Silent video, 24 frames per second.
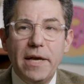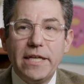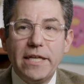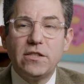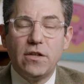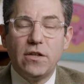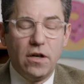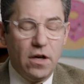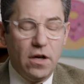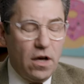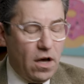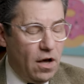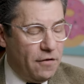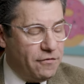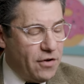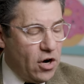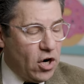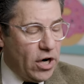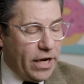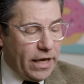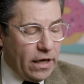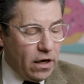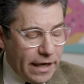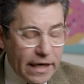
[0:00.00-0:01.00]
makes a, a
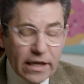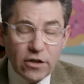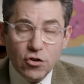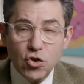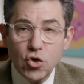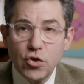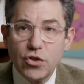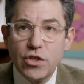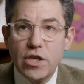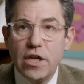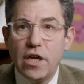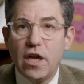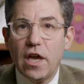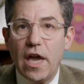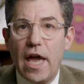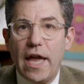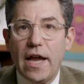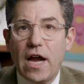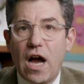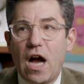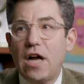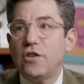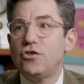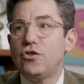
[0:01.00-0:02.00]
very interesting
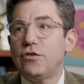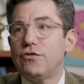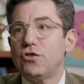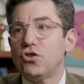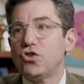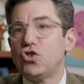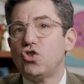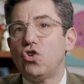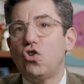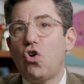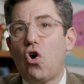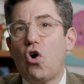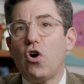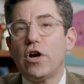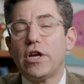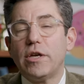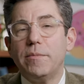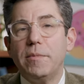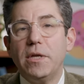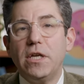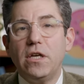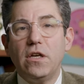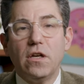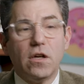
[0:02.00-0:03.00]
and controversial
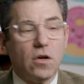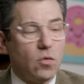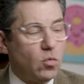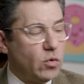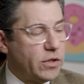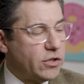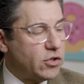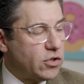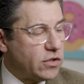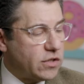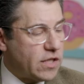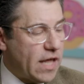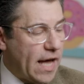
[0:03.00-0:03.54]
argument here, which is